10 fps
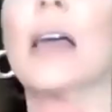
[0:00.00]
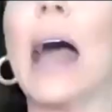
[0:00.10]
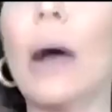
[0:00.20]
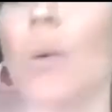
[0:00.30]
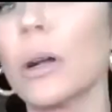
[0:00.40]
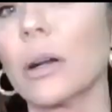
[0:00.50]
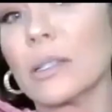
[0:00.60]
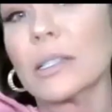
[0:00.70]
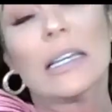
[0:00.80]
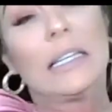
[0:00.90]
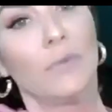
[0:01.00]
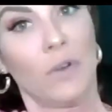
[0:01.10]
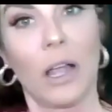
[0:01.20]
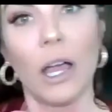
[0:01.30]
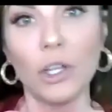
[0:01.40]
hours in
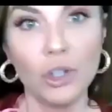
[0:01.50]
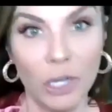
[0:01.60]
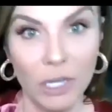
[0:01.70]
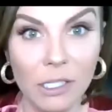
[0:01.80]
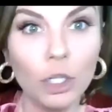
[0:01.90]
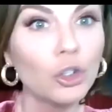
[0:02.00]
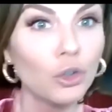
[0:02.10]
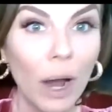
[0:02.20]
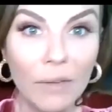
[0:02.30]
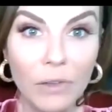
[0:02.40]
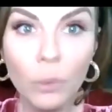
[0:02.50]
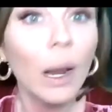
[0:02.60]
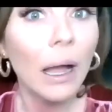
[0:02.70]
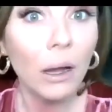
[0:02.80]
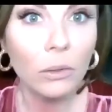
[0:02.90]
different countries driving
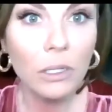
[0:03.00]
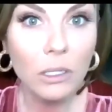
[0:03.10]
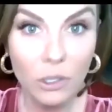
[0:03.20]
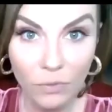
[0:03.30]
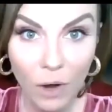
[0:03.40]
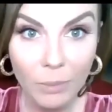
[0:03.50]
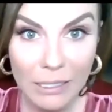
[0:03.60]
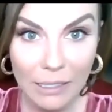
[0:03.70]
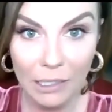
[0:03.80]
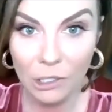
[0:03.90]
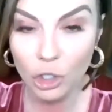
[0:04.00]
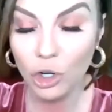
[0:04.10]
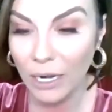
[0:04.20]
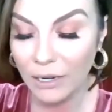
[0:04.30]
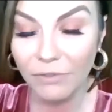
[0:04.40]
around to pharmacies
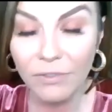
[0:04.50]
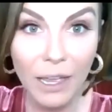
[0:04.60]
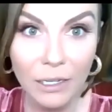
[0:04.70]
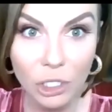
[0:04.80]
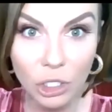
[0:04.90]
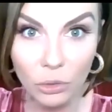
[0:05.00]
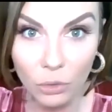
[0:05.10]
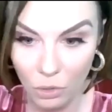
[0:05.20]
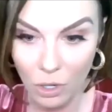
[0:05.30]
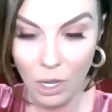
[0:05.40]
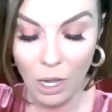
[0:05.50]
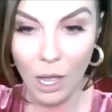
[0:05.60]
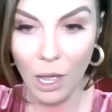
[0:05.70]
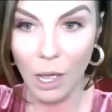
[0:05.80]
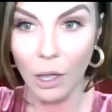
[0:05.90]
trying to find you
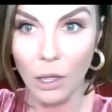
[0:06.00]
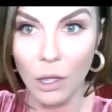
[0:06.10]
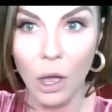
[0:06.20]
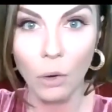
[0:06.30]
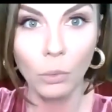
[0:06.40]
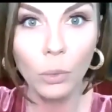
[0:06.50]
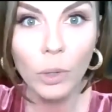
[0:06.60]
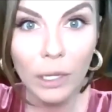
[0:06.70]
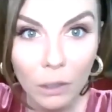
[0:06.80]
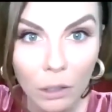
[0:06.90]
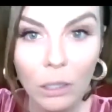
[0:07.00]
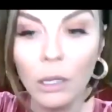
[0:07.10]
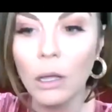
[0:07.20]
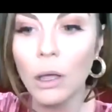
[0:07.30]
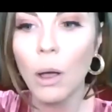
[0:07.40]
a
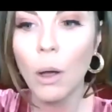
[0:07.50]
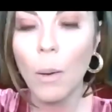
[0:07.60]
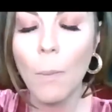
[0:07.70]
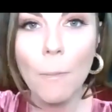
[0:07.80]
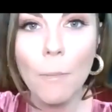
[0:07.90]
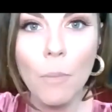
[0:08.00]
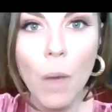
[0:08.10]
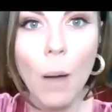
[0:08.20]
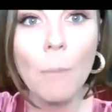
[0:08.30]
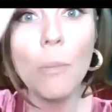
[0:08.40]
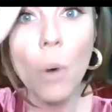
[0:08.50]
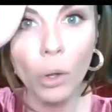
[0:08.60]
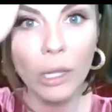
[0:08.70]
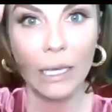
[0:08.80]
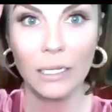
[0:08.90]
real
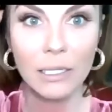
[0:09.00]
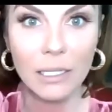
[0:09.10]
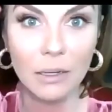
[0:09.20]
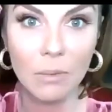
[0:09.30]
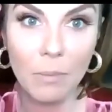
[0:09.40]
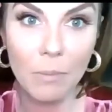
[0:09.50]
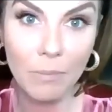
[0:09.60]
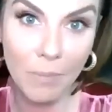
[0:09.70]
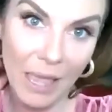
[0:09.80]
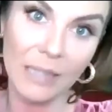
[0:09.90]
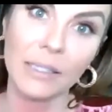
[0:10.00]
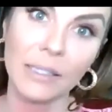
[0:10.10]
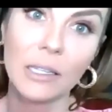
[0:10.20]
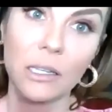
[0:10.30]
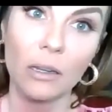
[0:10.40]

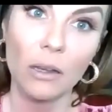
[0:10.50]
emollient-based